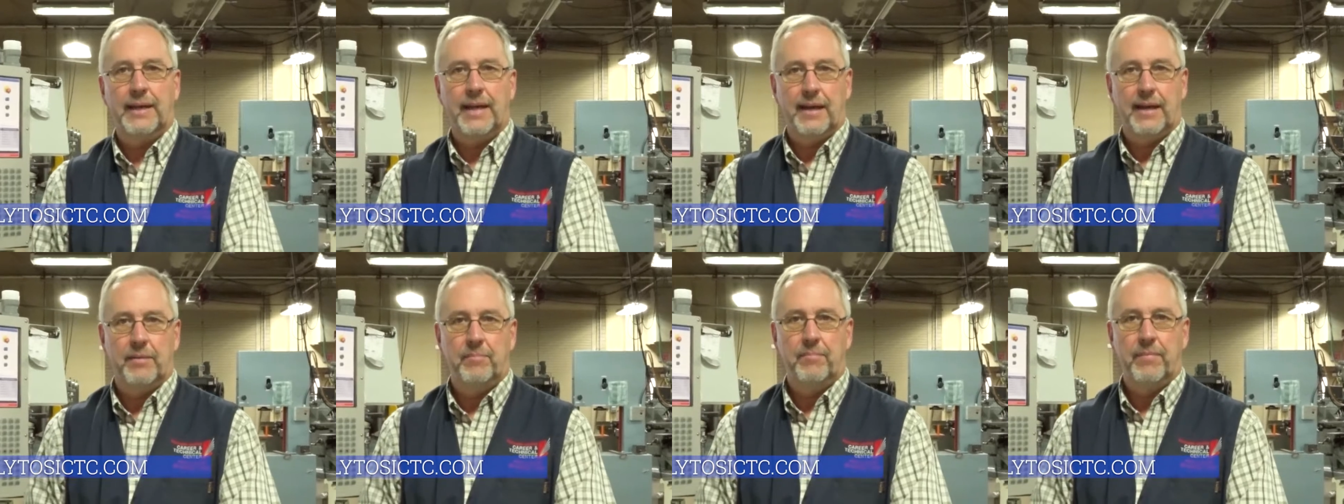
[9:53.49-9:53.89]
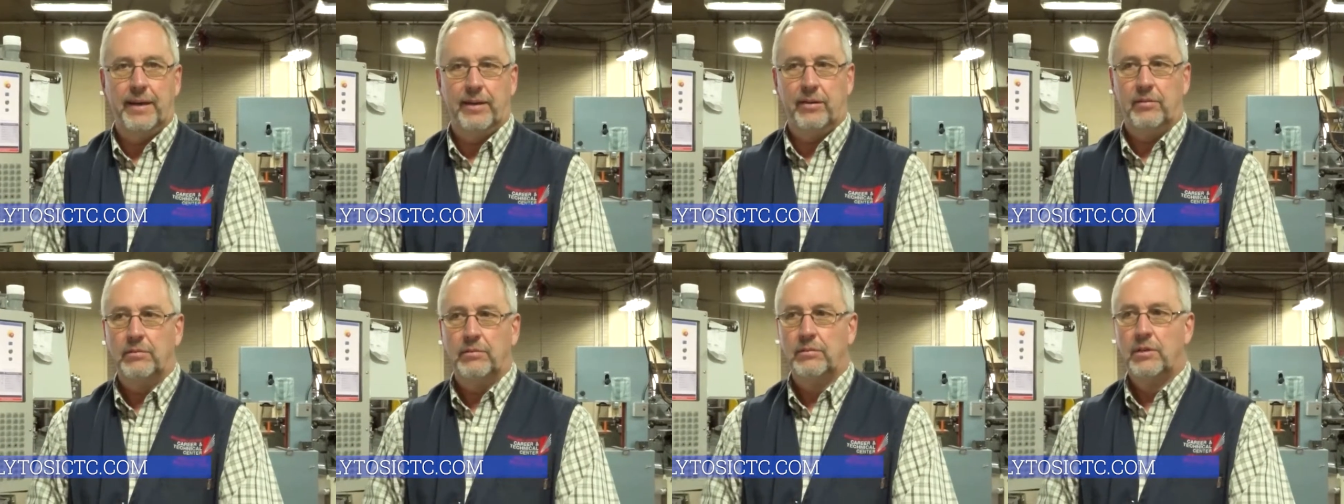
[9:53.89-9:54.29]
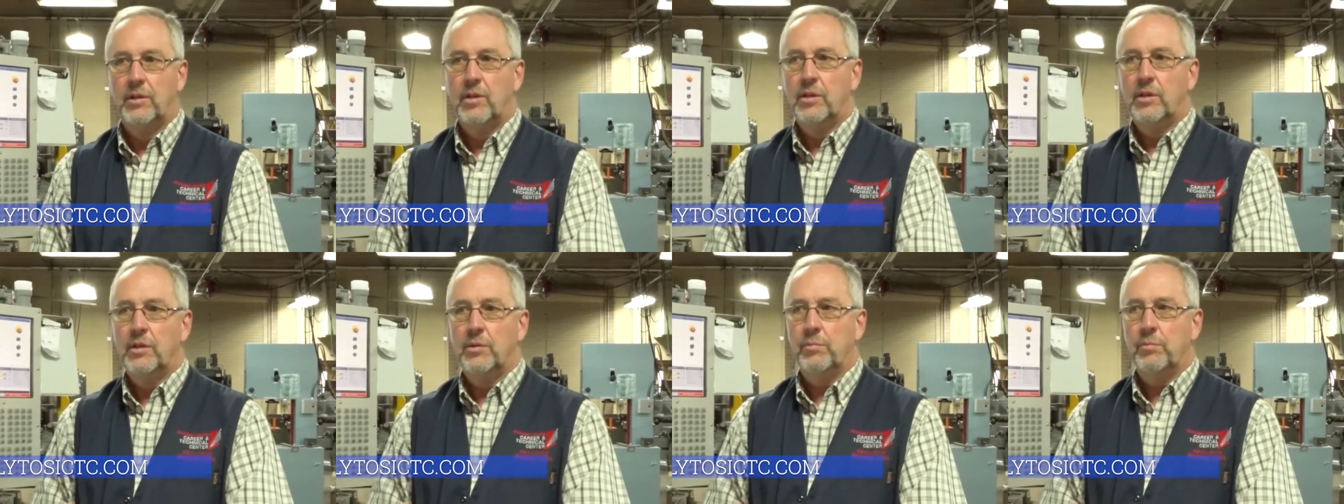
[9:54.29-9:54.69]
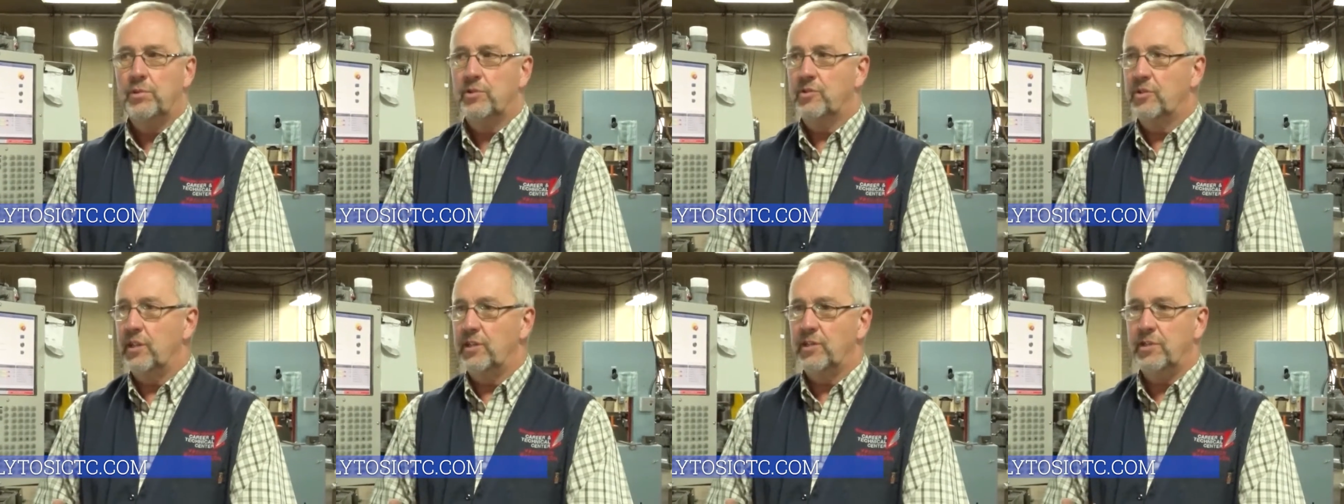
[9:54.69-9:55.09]
out of metal.
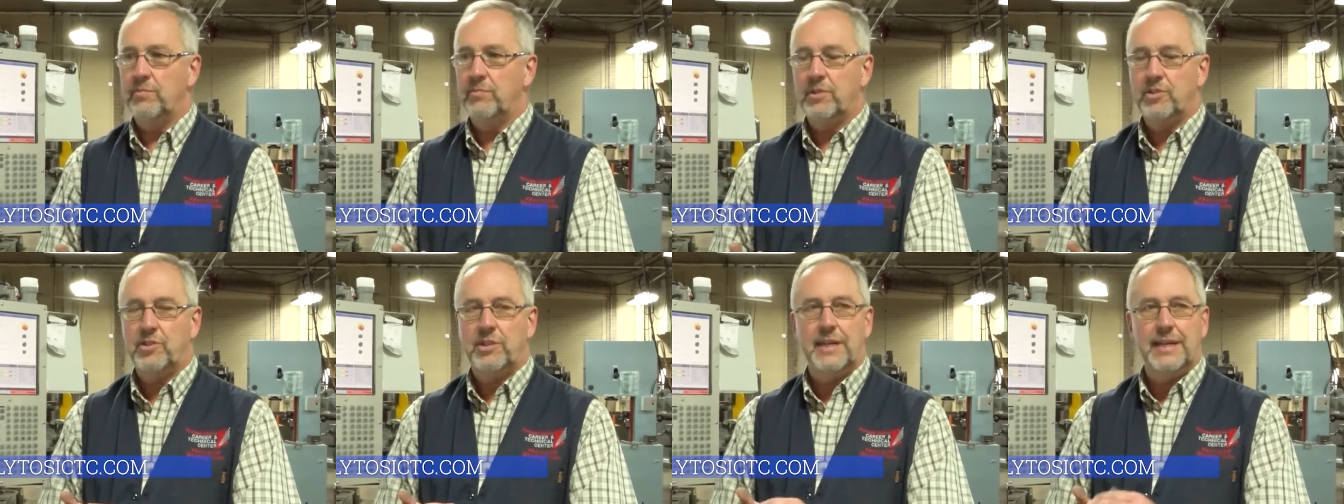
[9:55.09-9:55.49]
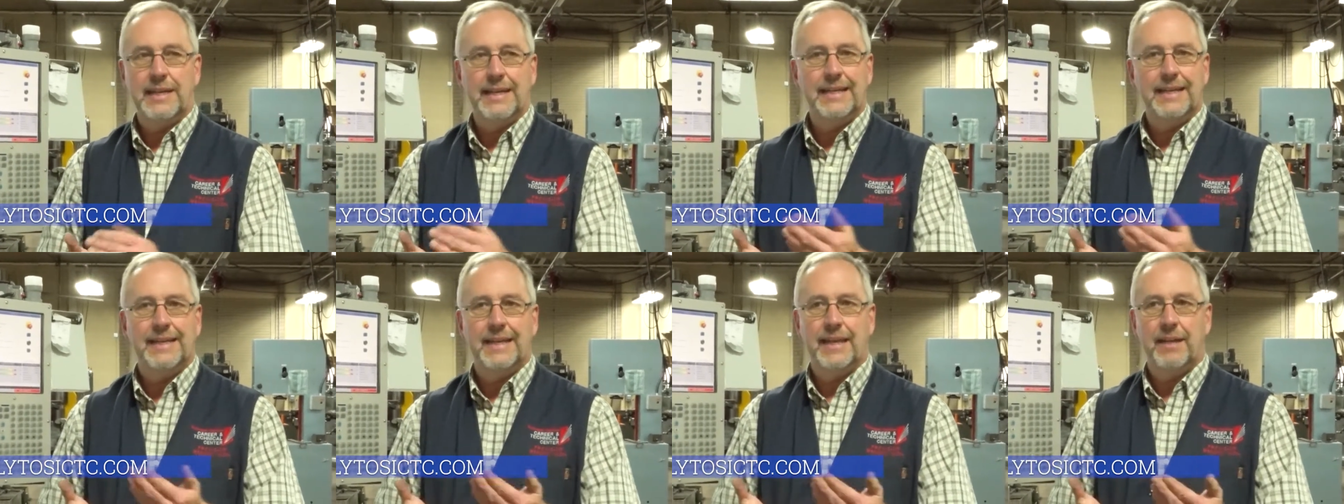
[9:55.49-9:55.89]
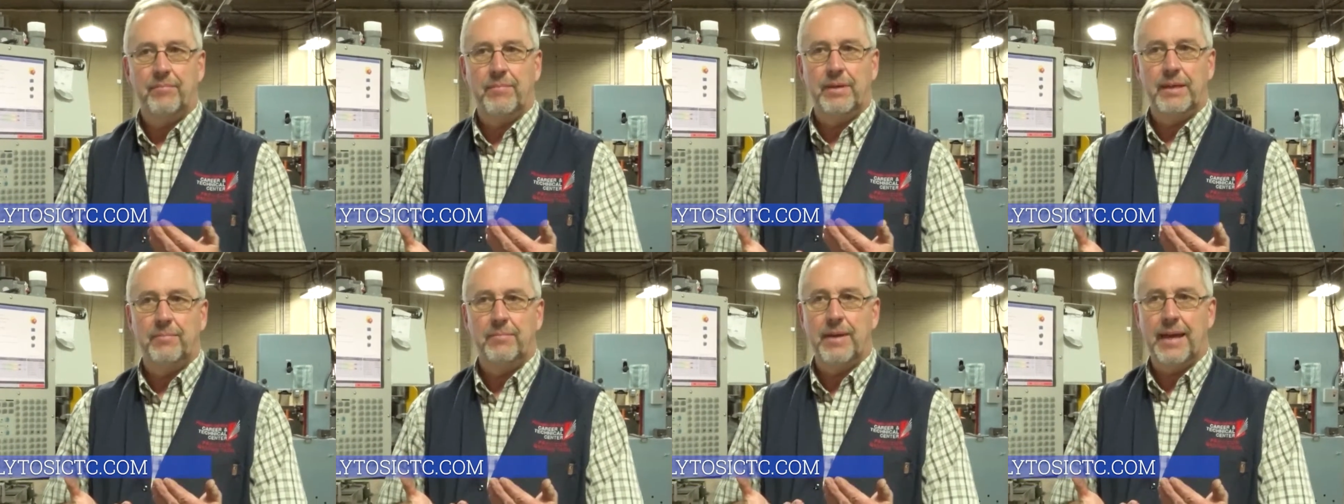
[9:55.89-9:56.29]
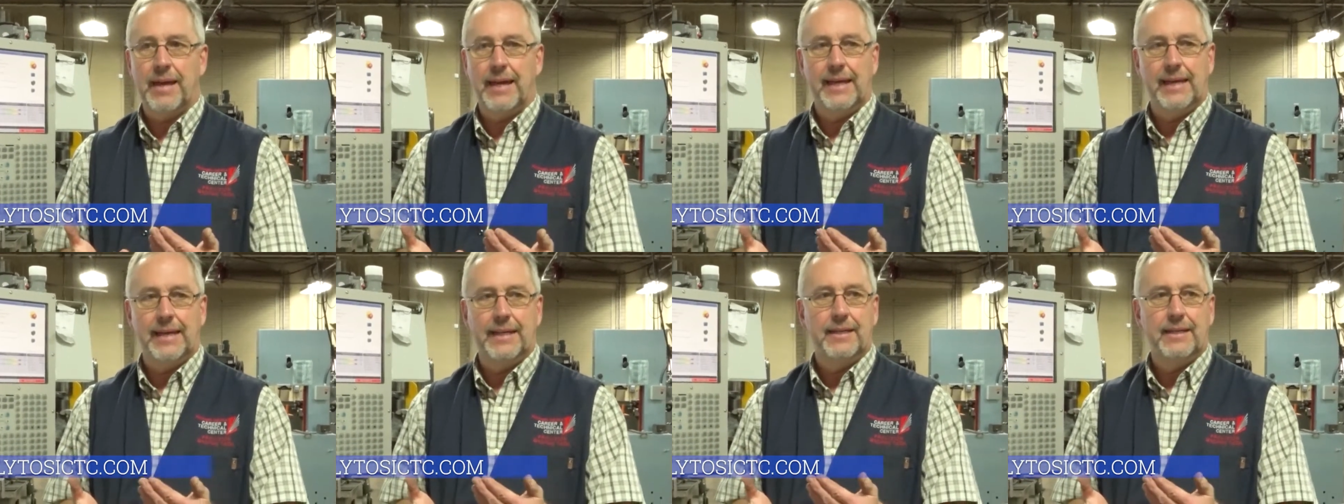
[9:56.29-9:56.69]
Precision machining can be
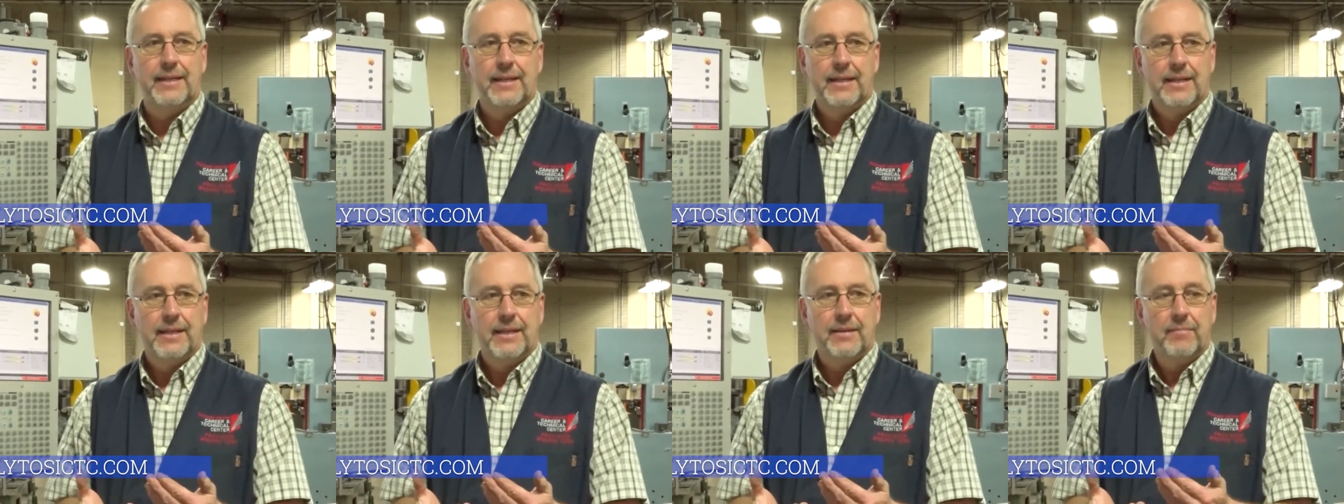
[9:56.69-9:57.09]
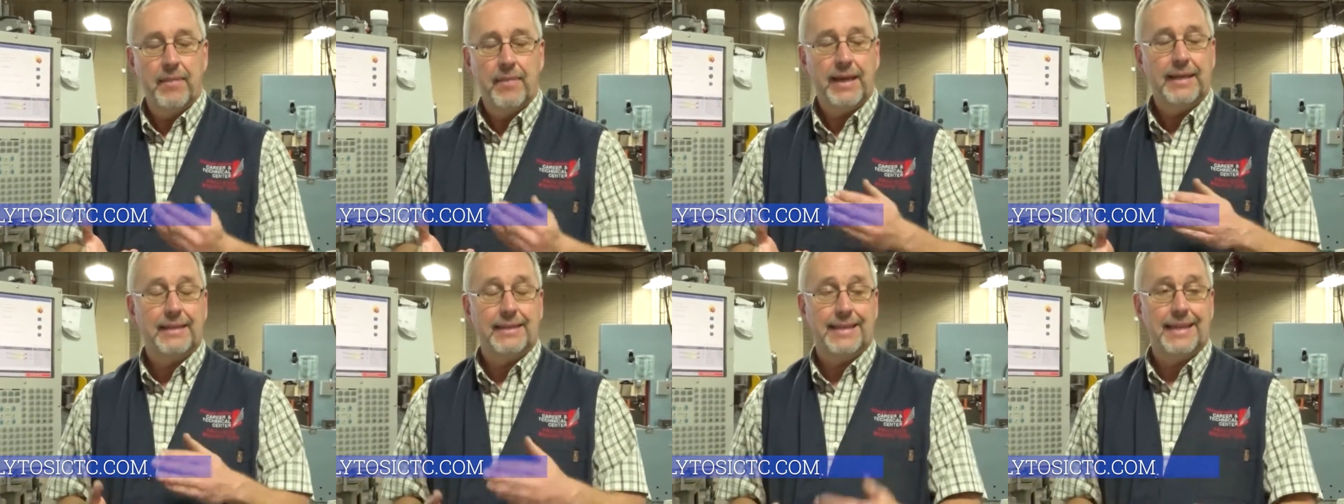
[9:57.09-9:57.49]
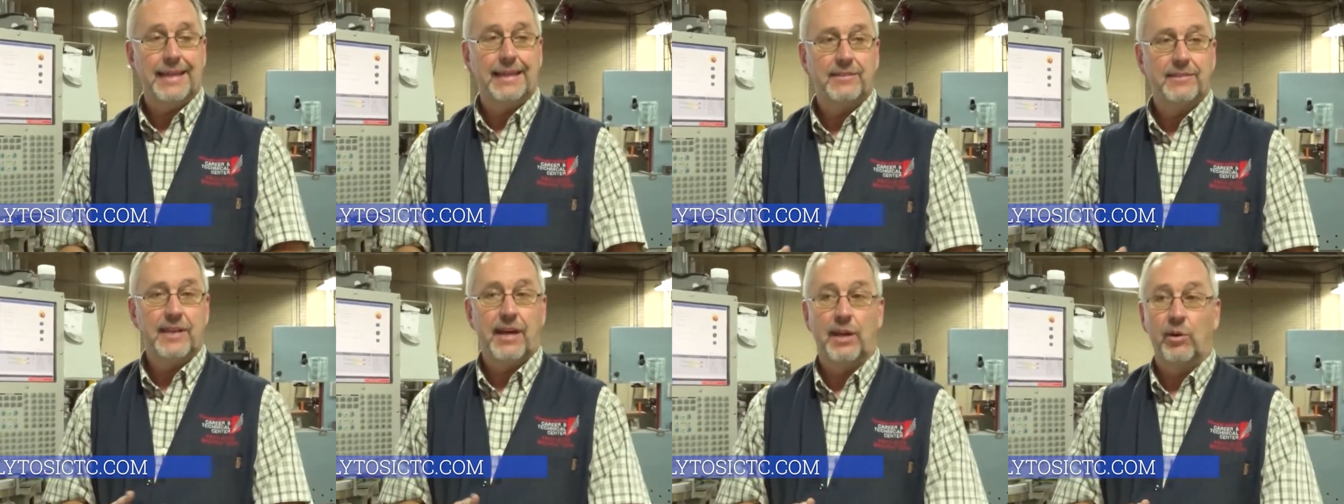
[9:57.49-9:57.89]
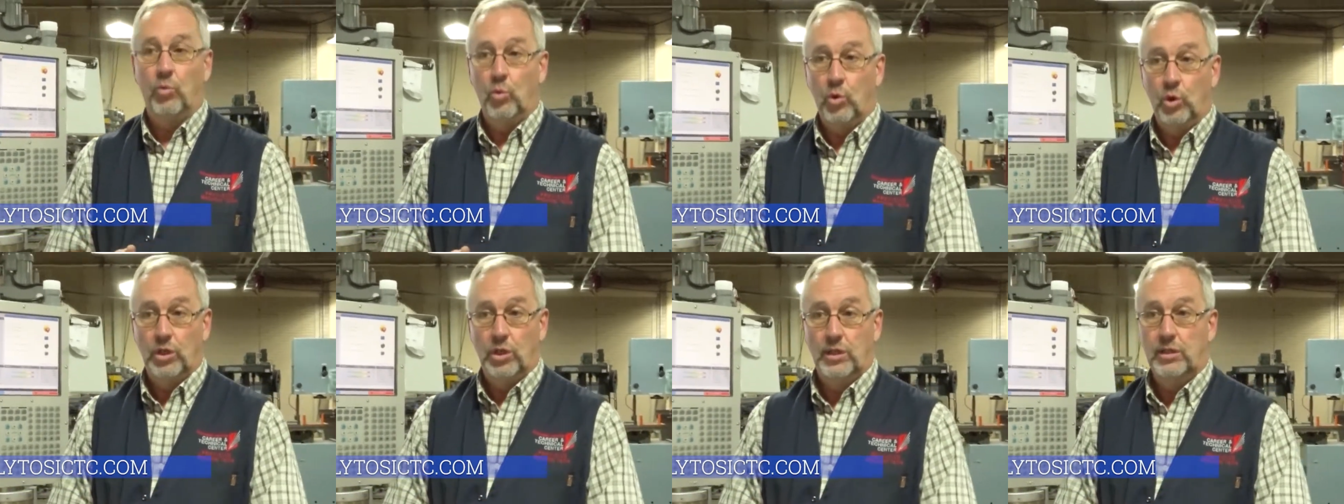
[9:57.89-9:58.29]
made make things out of
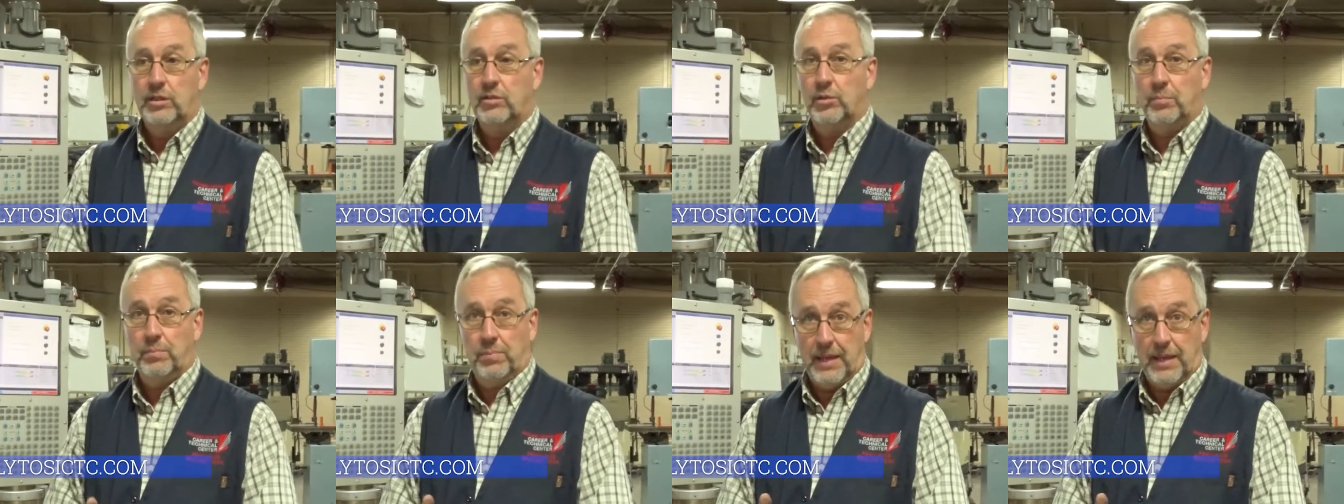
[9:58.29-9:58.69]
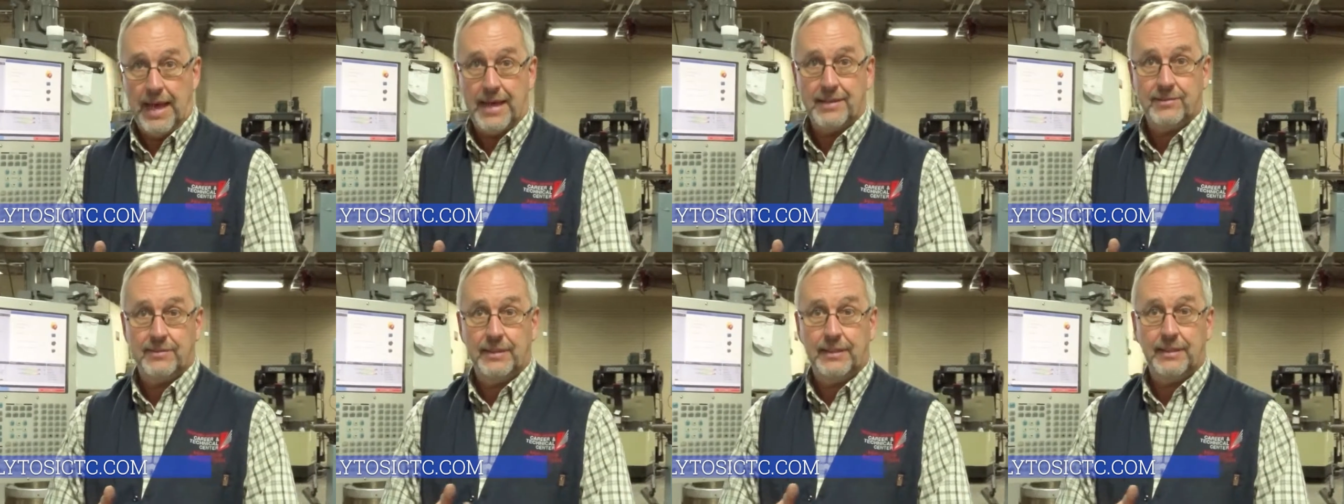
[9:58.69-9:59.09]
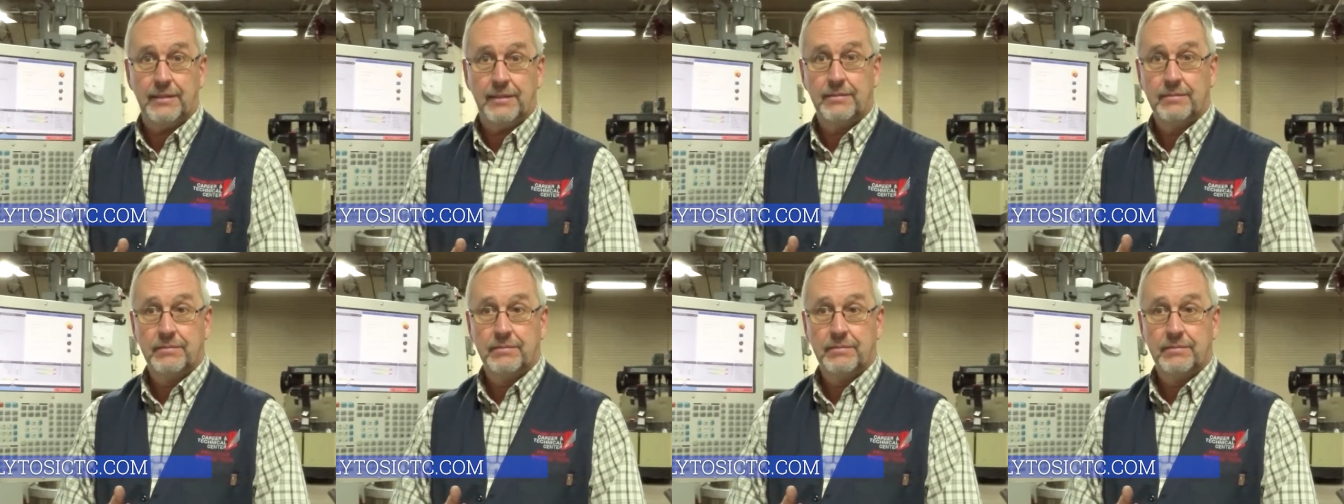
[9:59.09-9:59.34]
wood or plastic,